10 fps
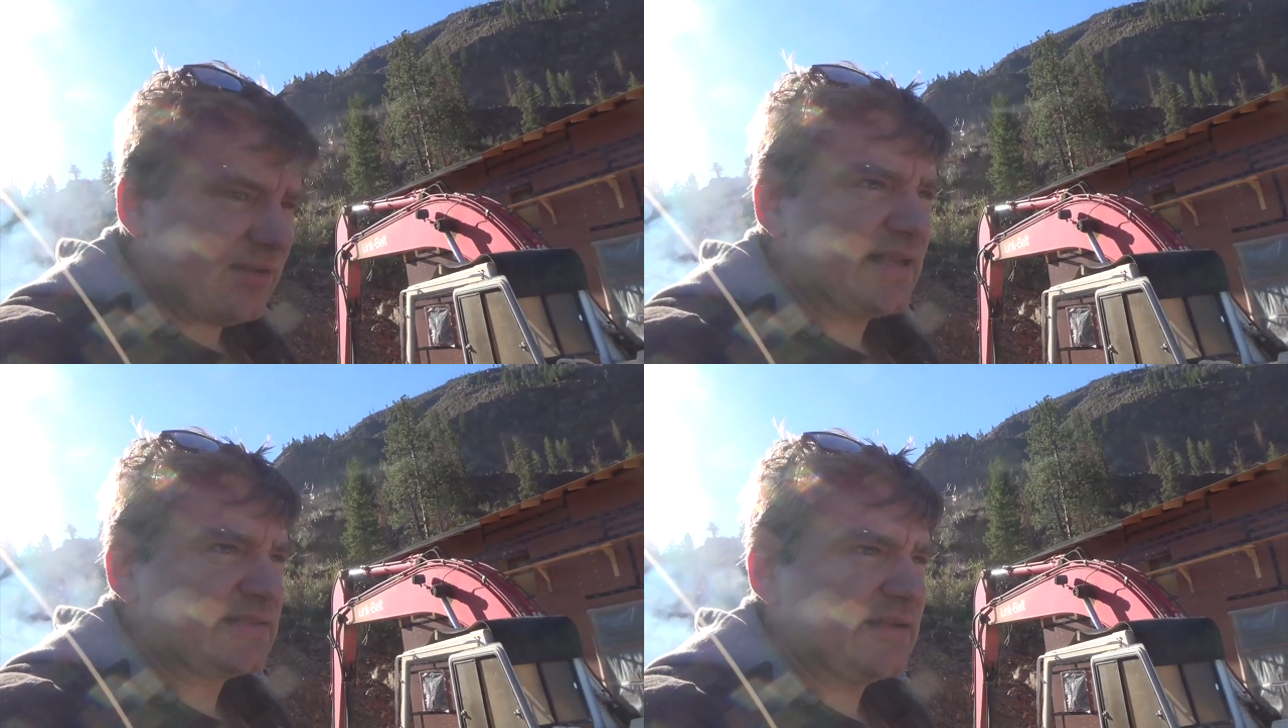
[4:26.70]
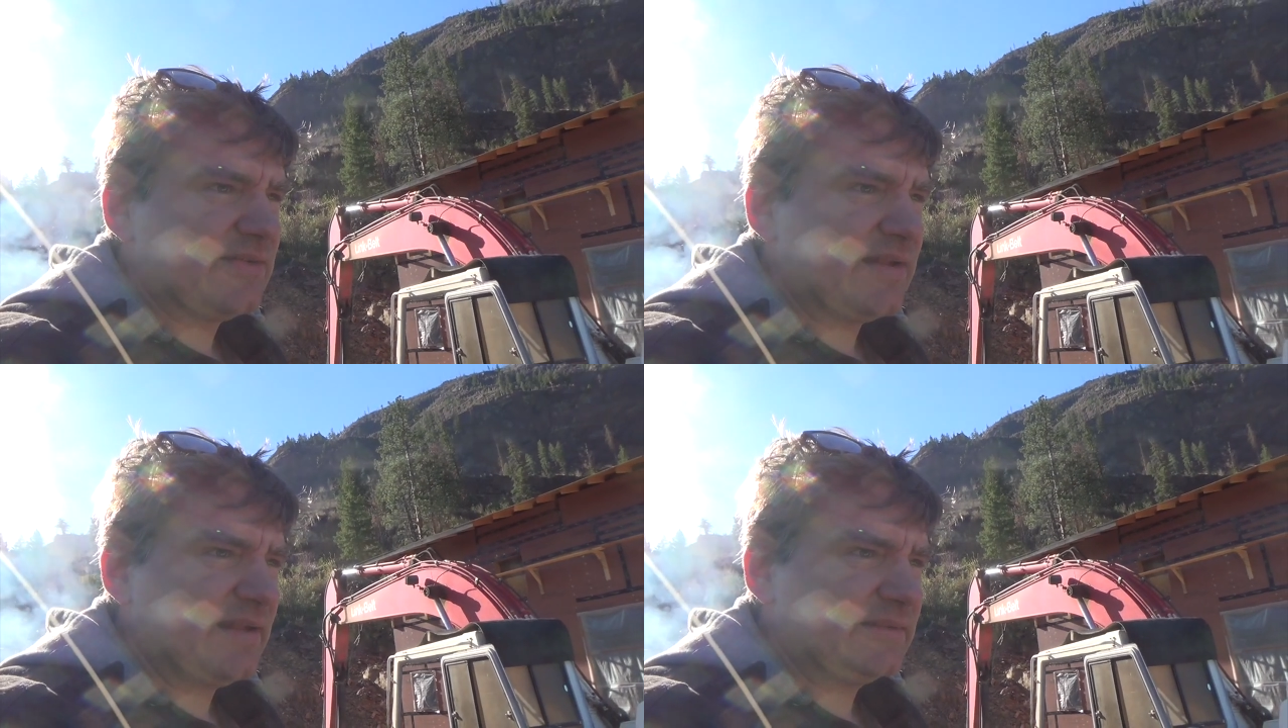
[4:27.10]
of that stuff.
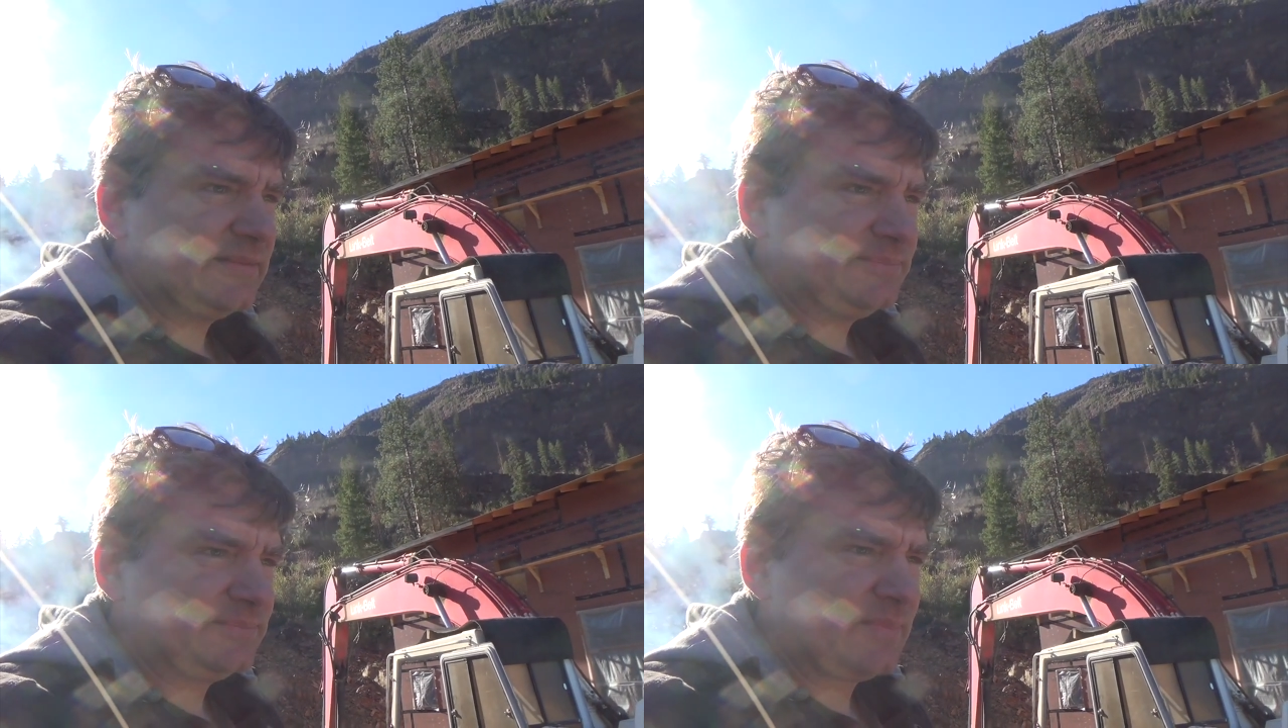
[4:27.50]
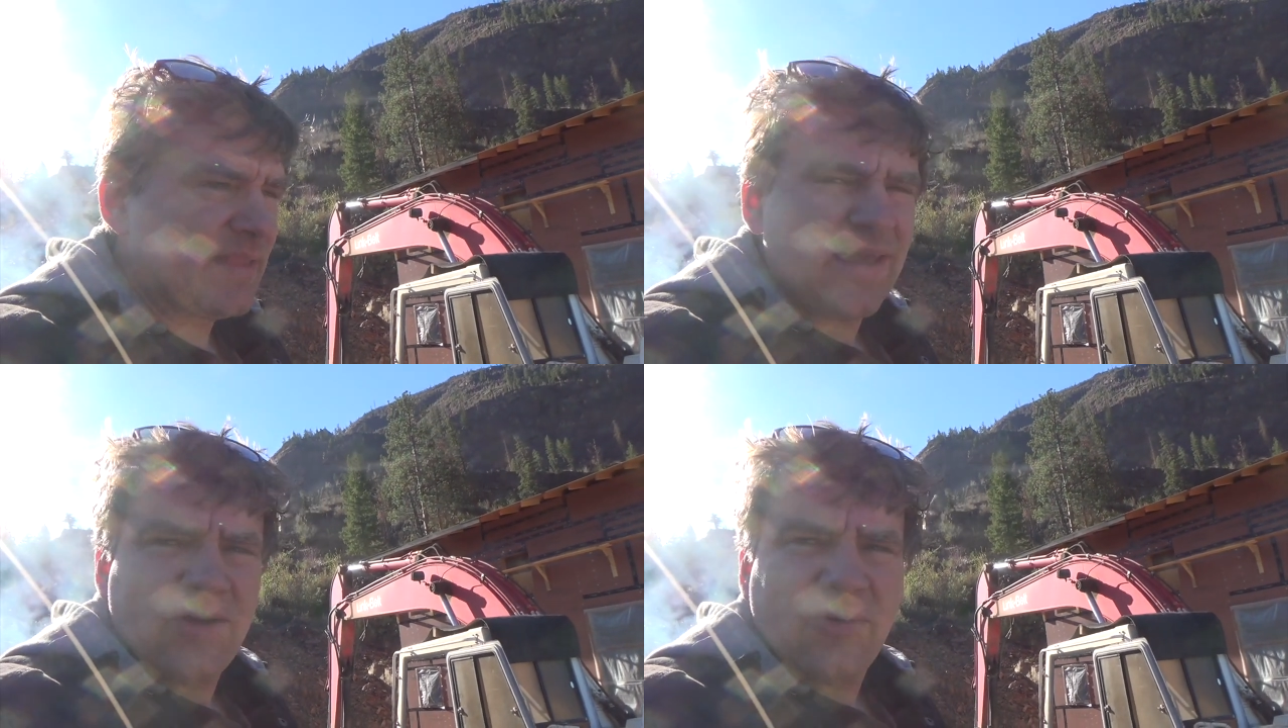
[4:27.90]

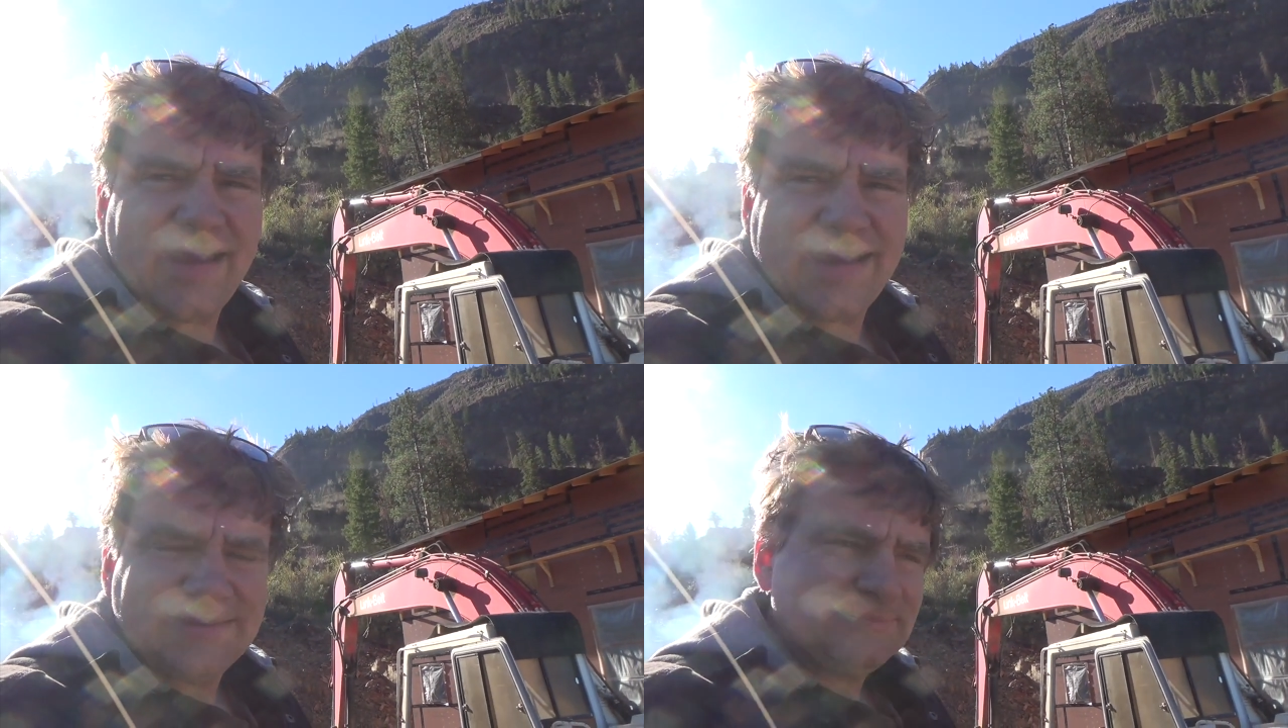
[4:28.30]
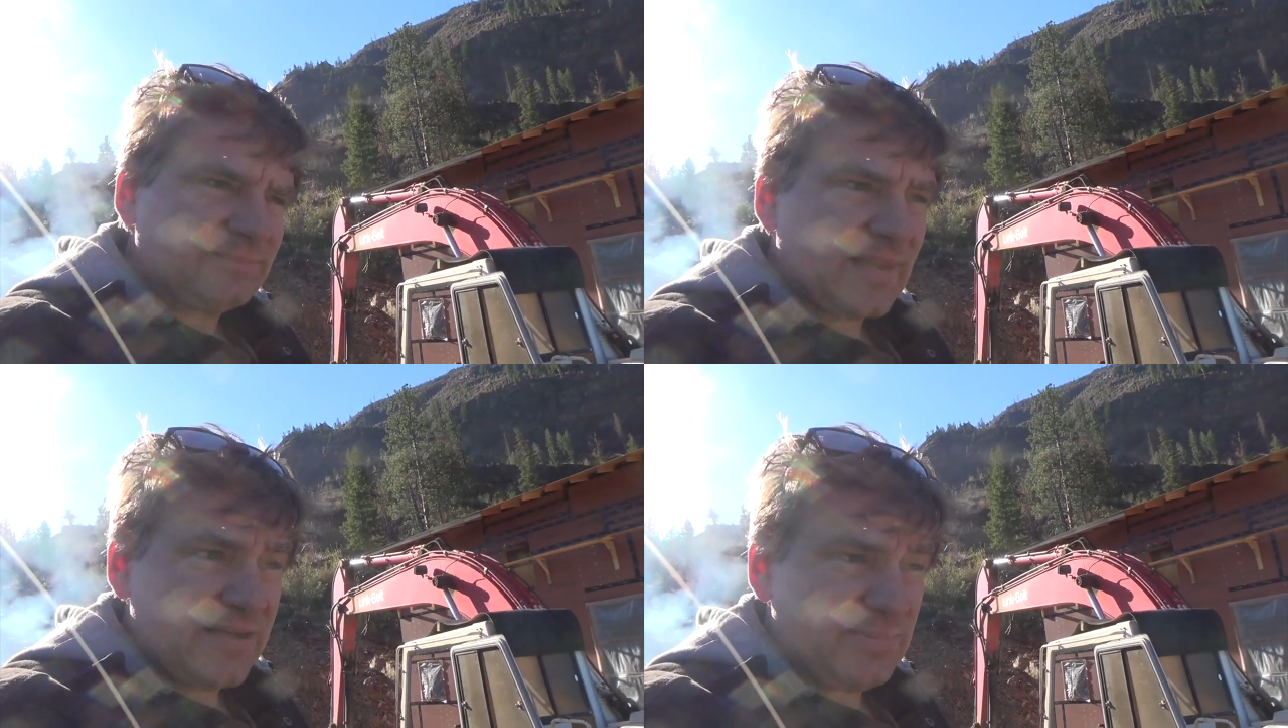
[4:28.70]
Well,
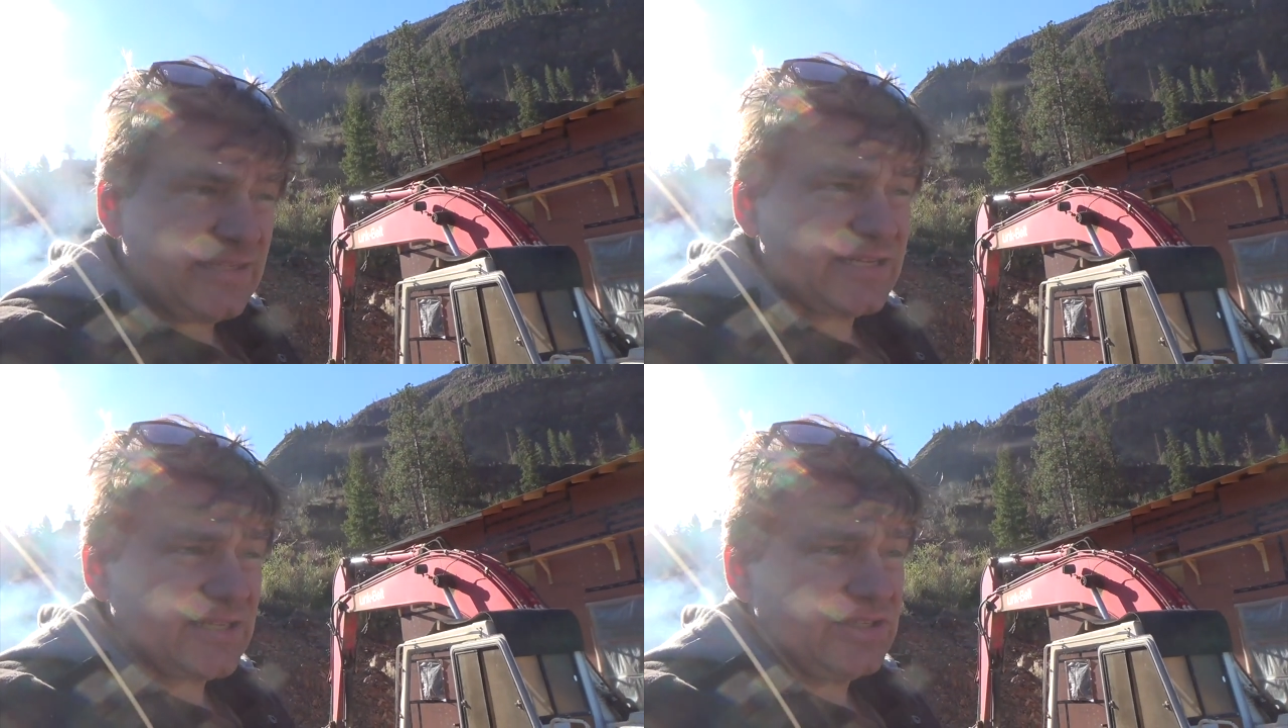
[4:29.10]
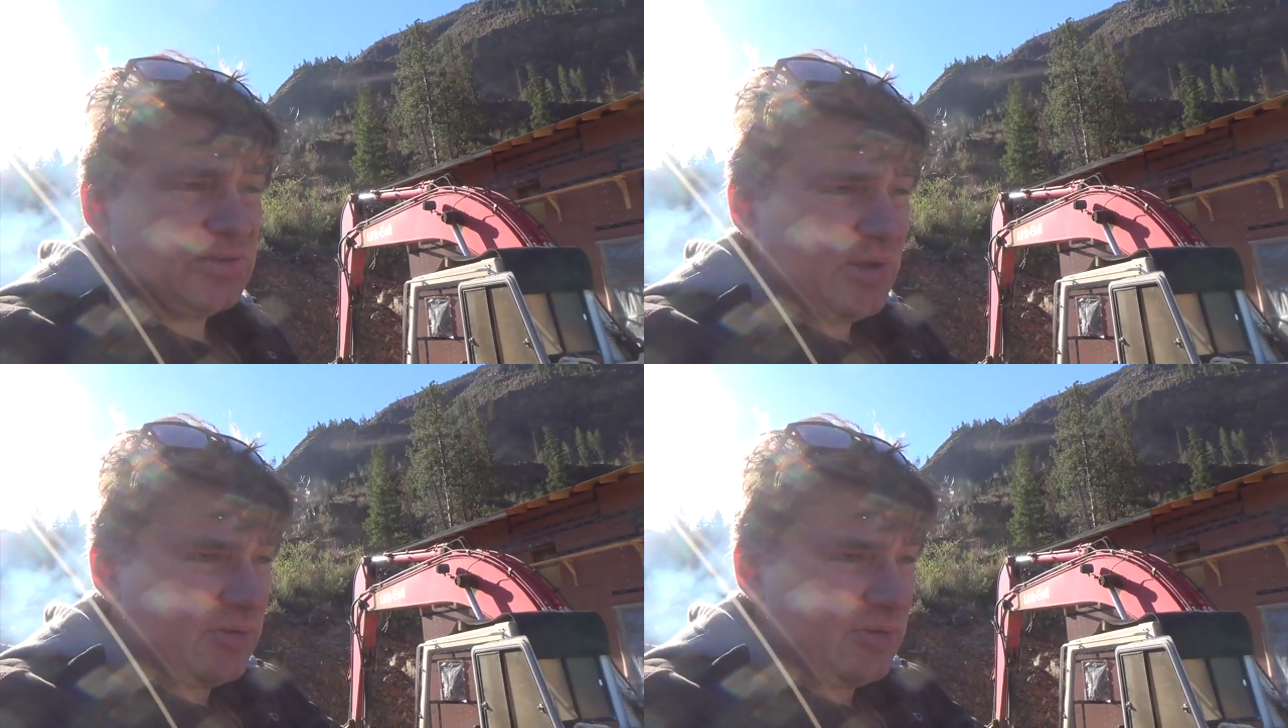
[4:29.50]
I potentially do